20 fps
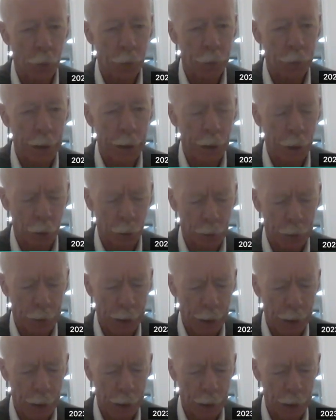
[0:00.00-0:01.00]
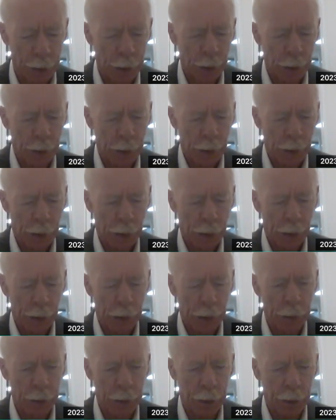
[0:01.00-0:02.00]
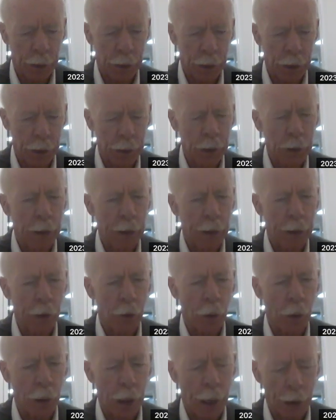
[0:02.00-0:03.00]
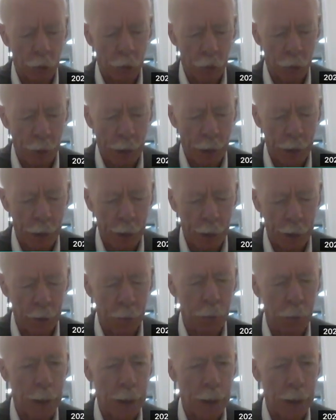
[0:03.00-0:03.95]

on dental care, and in our strengthening